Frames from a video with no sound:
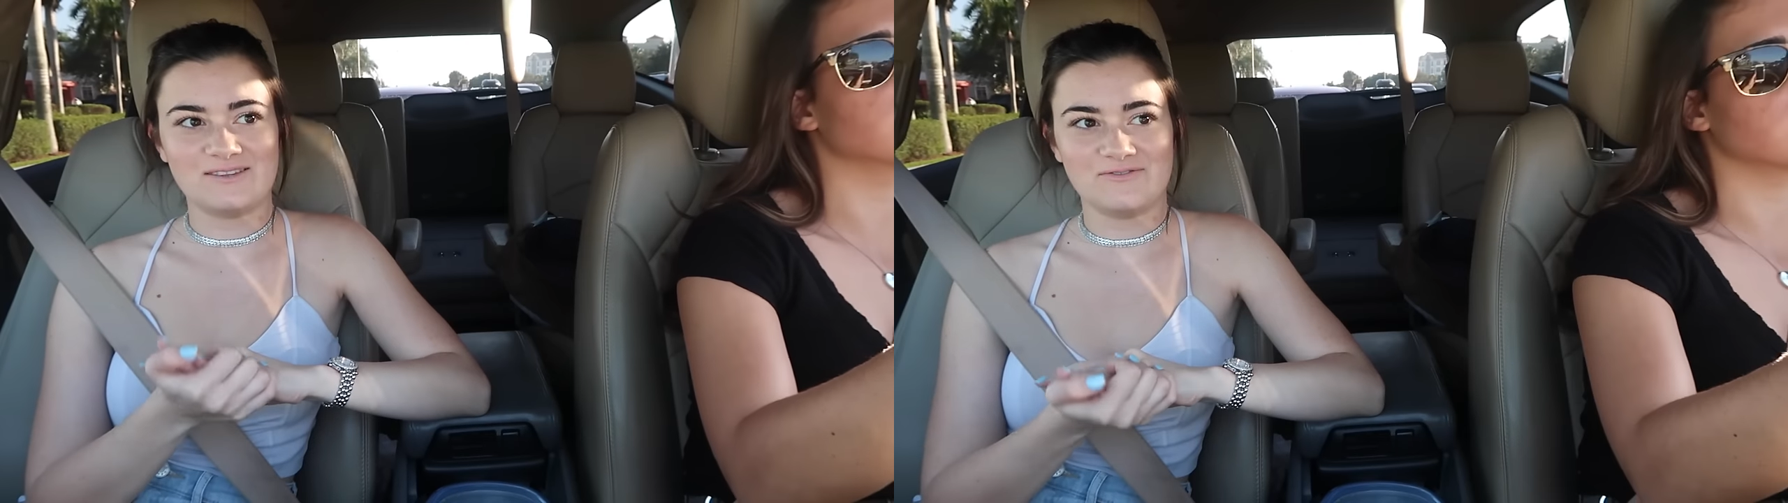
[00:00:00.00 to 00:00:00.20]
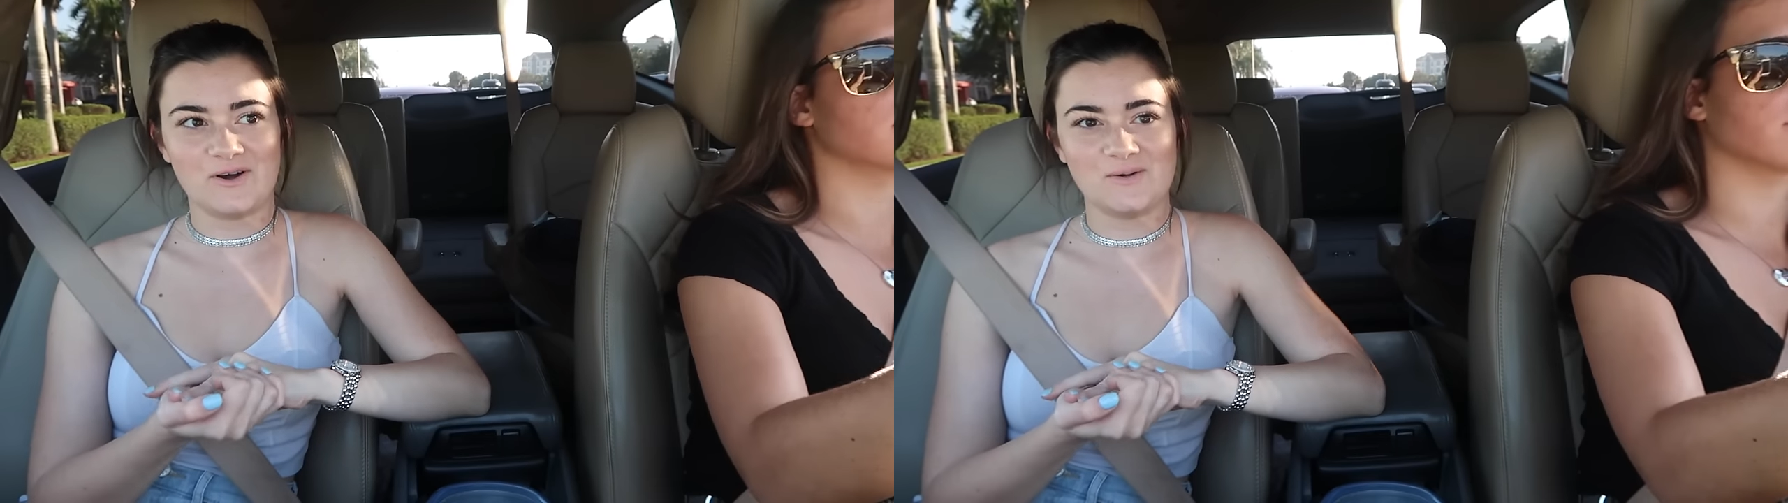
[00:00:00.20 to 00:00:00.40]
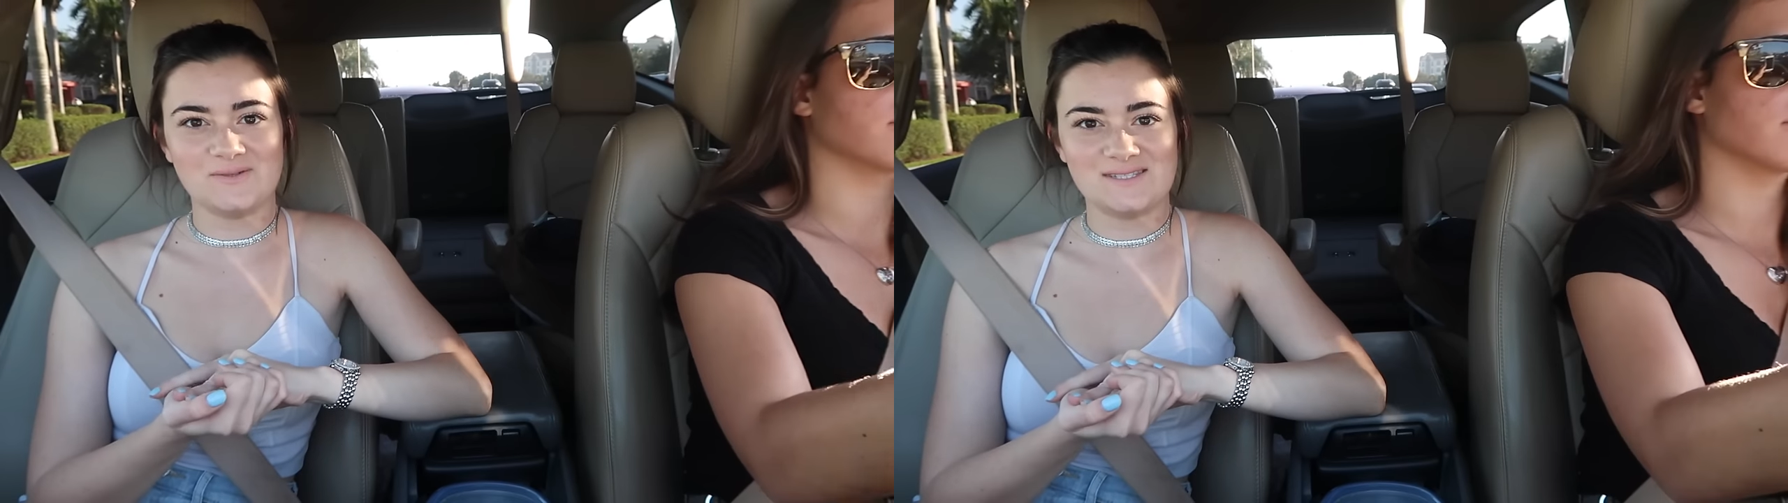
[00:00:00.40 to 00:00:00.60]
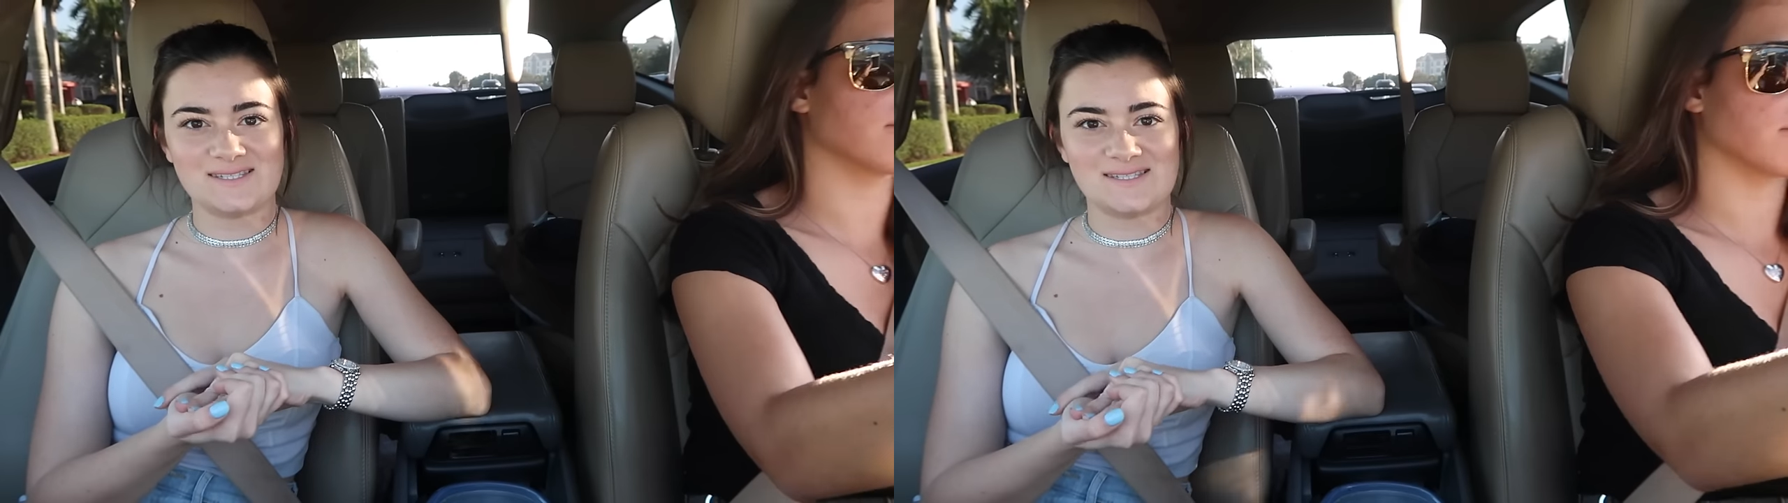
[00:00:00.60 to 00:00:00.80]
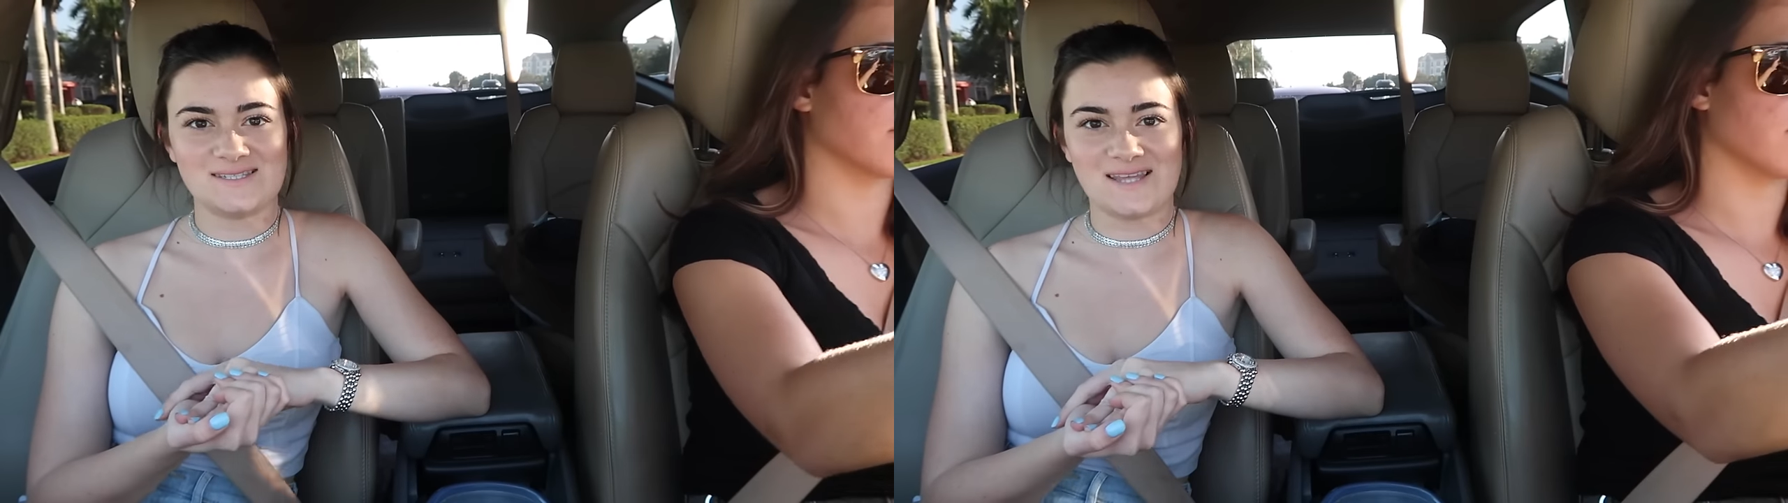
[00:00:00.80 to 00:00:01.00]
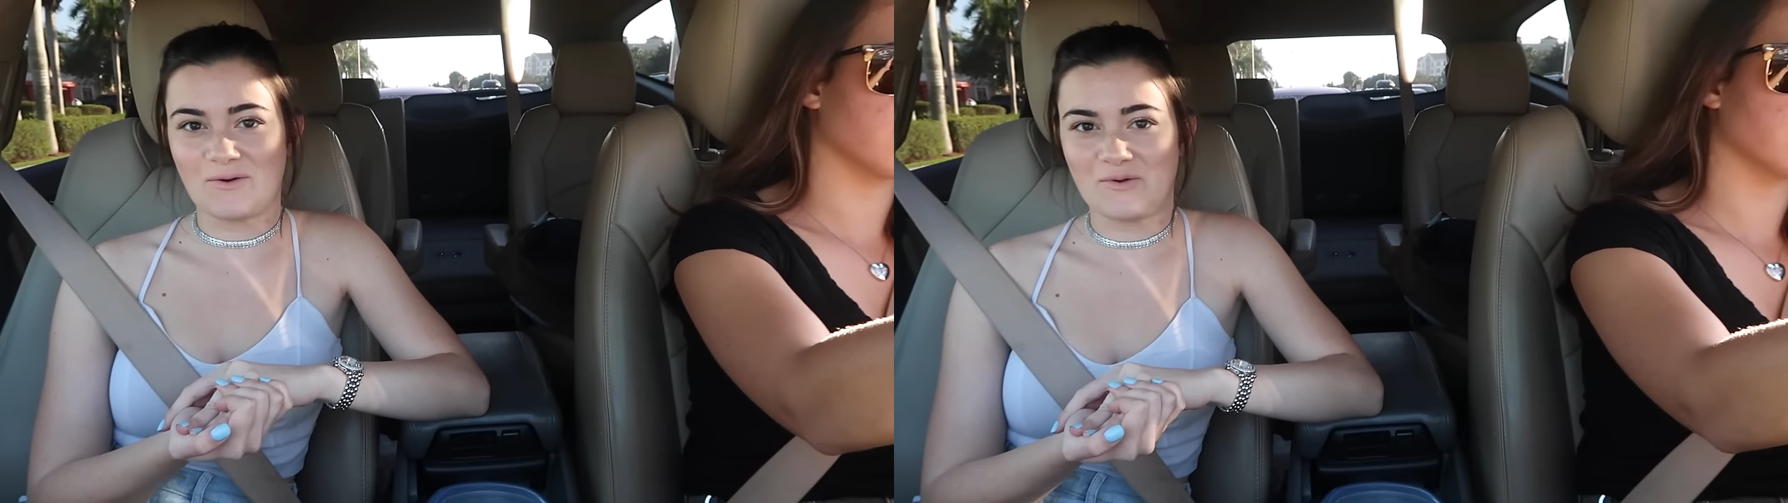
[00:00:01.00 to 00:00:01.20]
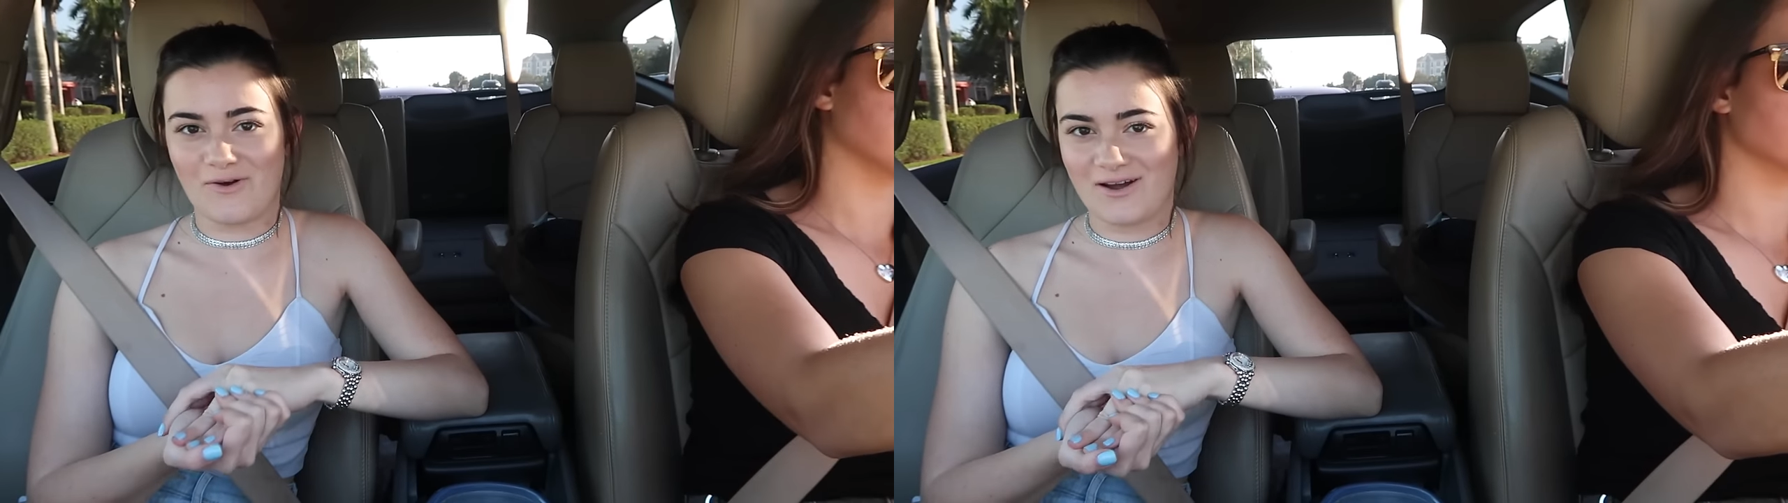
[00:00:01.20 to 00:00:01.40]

the phones that we